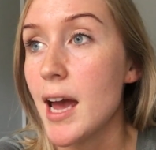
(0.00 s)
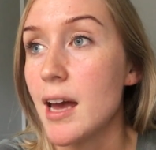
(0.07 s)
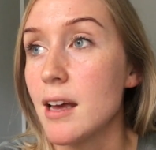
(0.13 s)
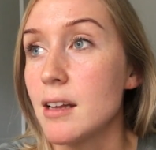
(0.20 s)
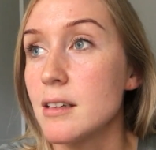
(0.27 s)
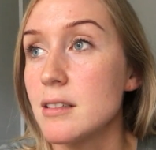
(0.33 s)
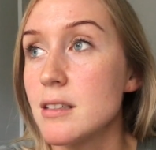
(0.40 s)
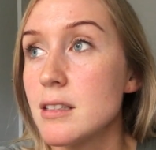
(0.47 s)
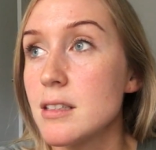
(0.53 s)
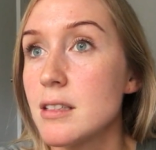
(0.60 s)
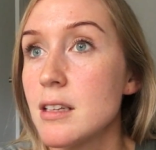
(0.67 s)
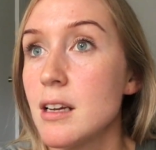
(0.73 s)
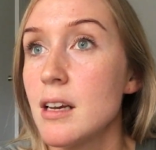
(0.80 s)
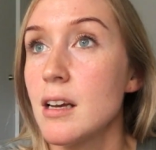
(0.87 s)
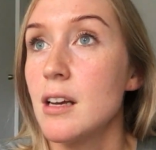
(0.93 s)
and
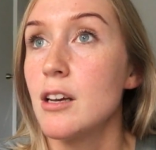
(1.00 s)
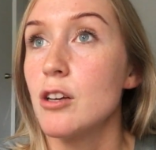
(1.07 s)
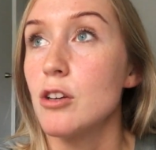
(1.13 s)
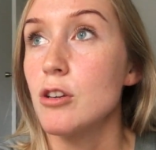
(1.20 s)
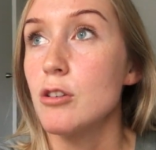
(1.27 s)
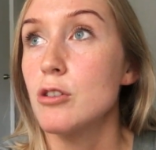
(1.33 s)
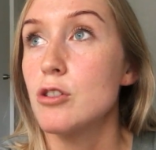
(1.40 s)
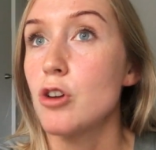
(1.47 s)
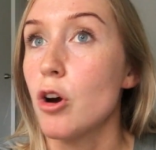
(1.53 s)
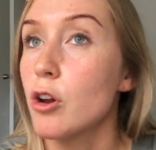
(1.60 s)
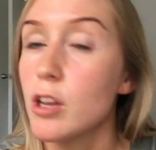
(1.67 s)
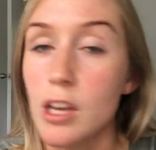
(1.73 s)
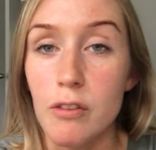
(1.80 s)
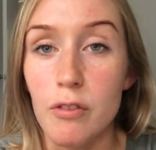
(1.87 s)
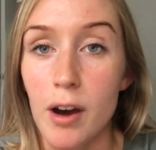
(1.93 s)
you
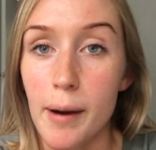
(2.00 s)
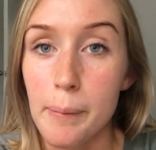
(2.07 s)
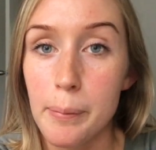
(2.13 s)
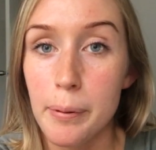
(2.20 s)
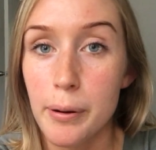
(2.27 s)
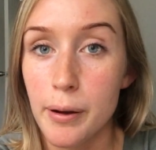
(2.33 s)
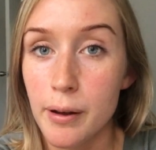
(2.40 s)
don't give up